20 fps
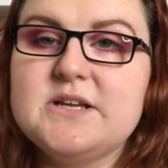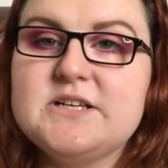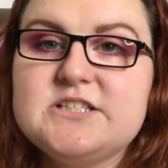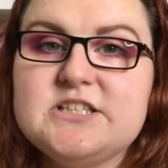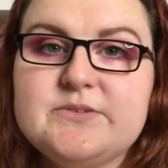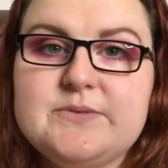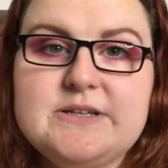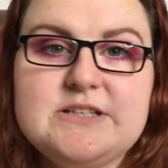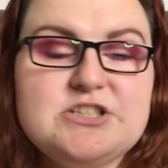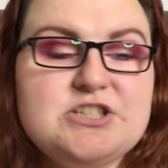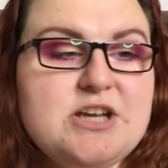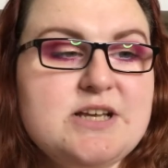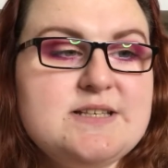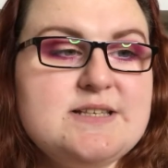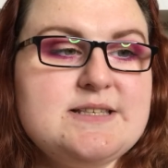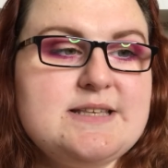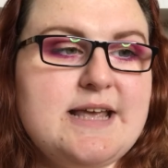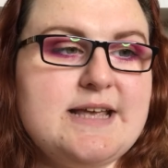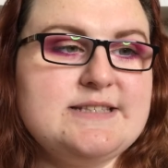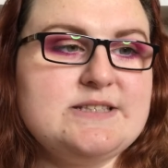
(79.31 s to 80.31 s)
So it
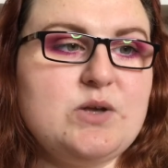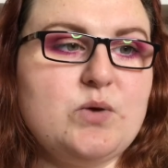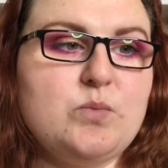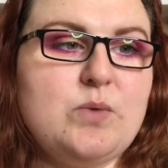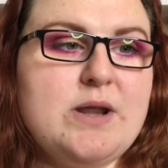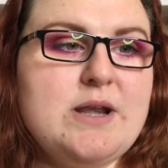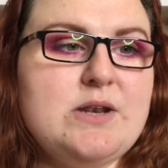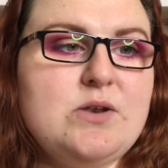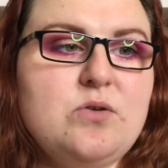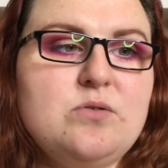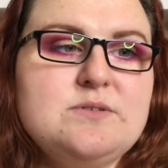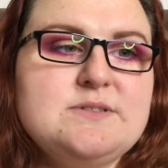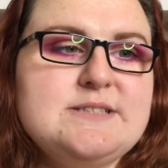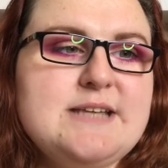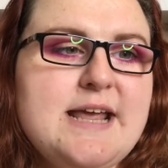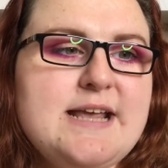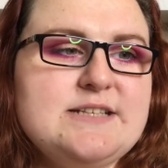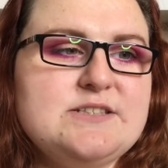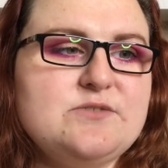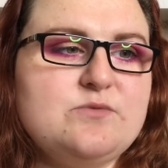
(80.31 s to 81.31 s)
just says, when long
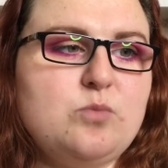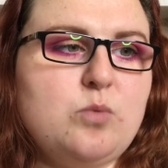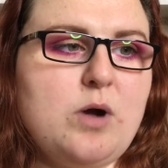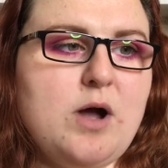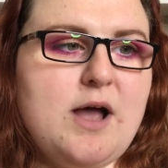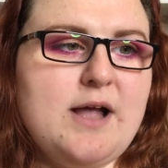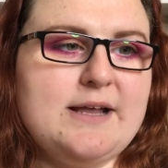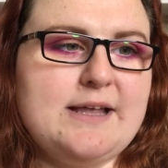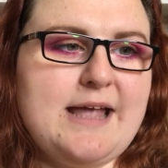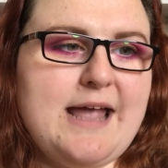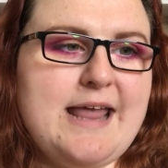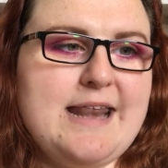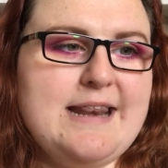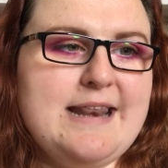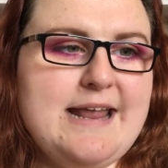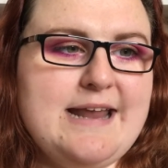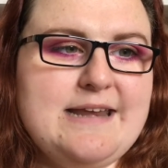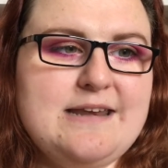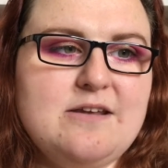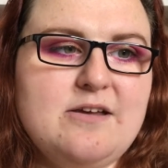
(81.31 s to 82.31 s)
days of work
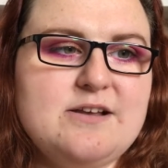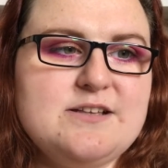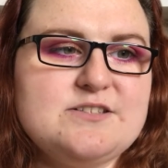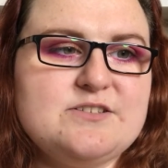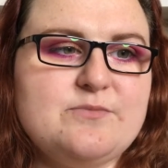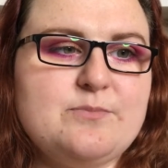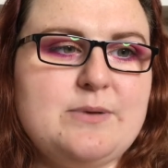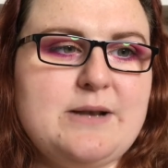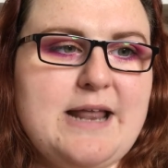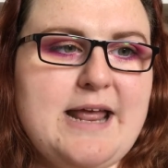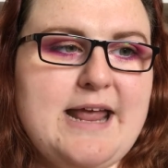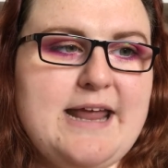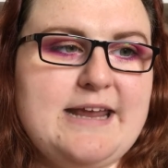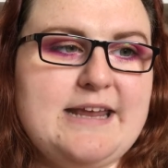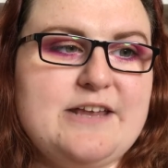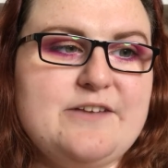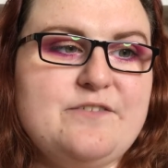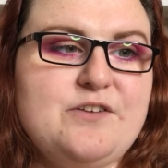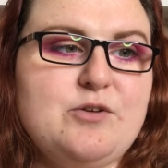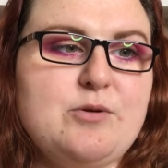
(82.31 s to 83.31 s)
and late nights of play
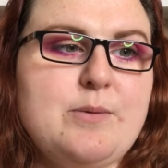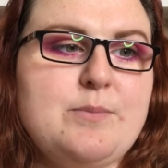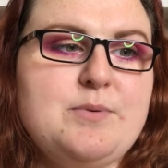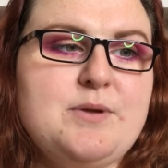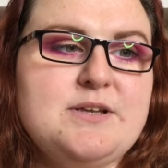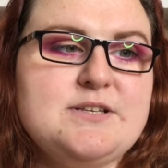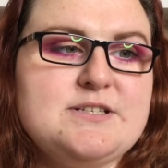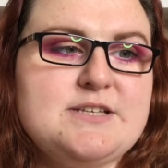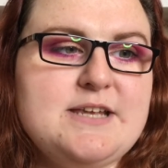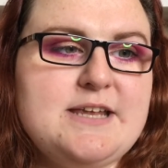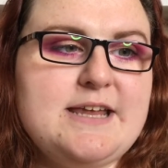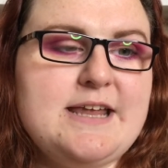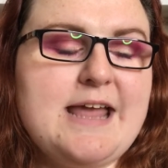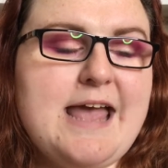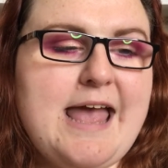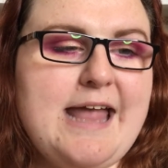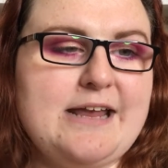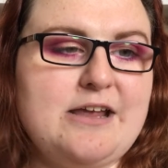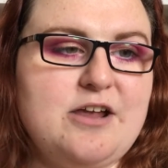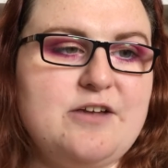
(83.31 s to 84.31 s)
give you a beauty
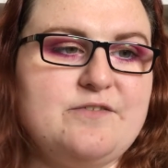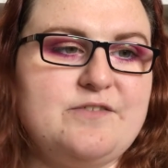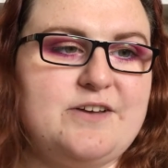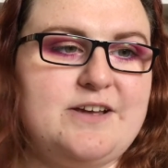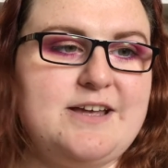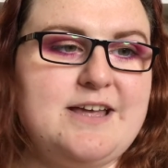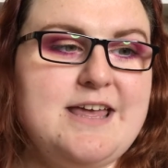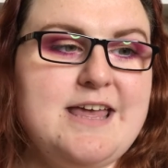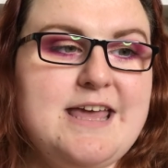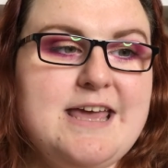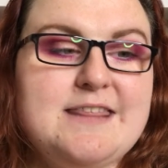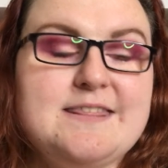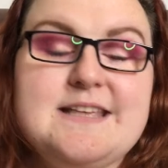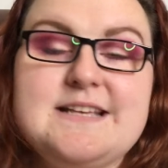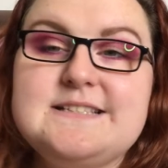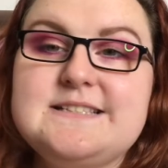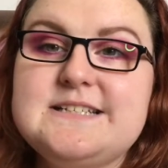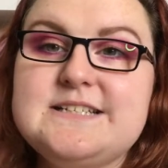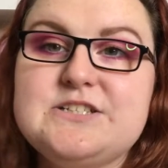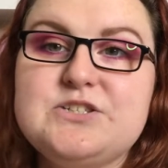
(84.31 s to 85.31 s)
hangover,
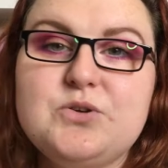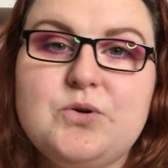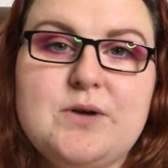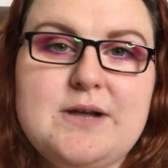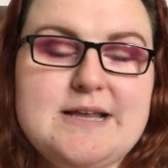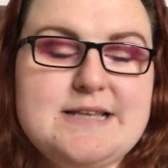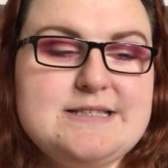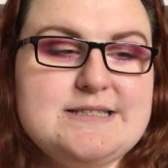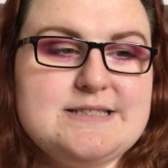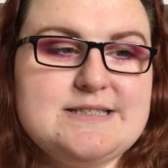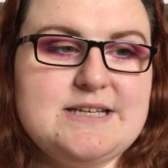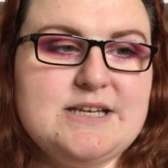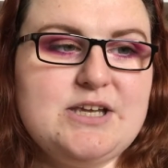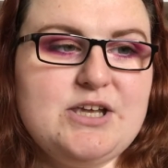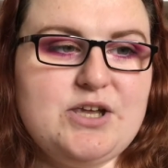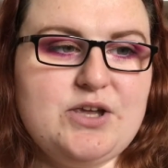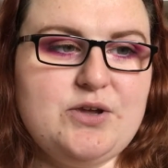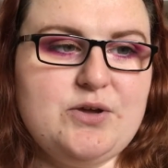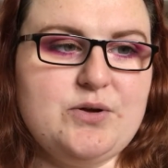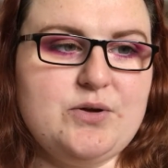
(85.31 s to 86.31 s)
this is your
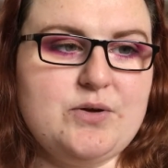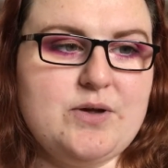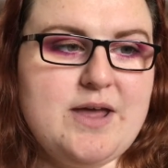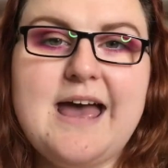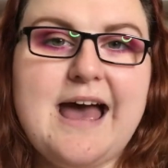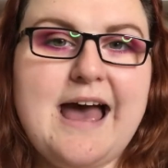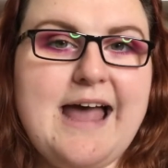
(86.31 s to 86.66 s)
instant cure.